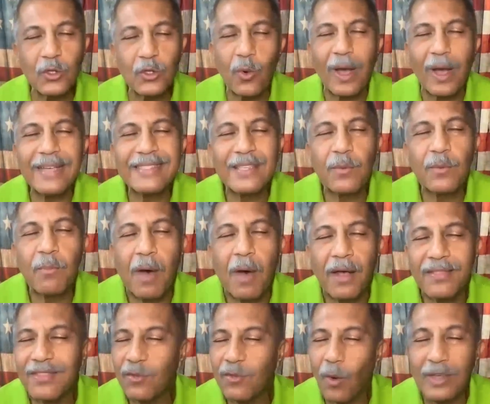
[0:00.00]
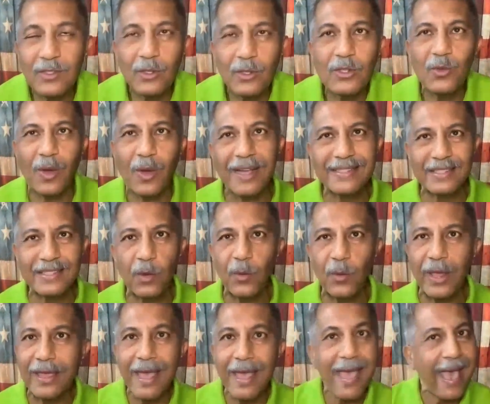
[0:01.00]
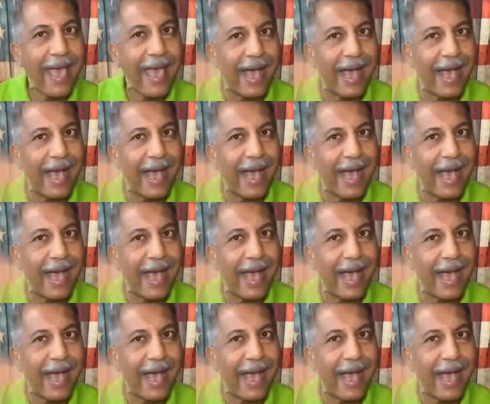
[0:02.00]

twice a month, once or twice a week,